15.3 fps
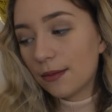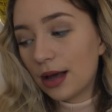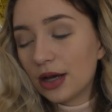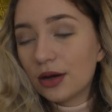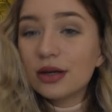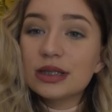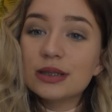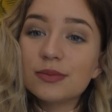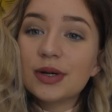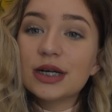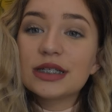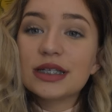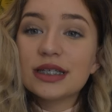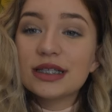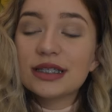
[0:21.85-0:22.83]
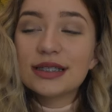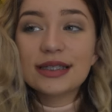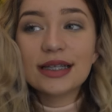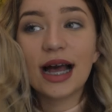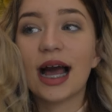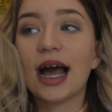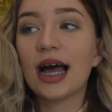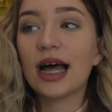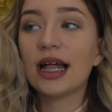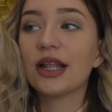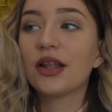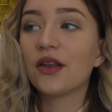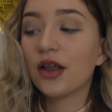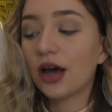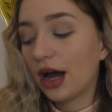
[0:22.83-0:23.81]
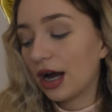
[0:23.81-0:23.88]
I got some presents
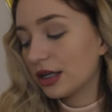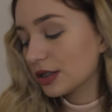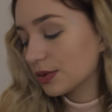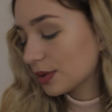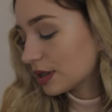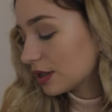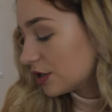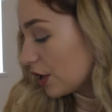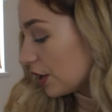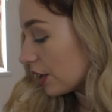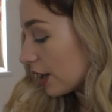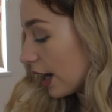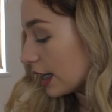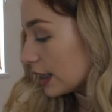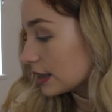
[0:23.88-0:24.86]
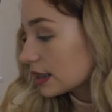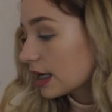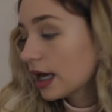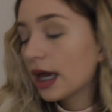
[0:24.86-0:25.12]
and I just wanted to show you guys.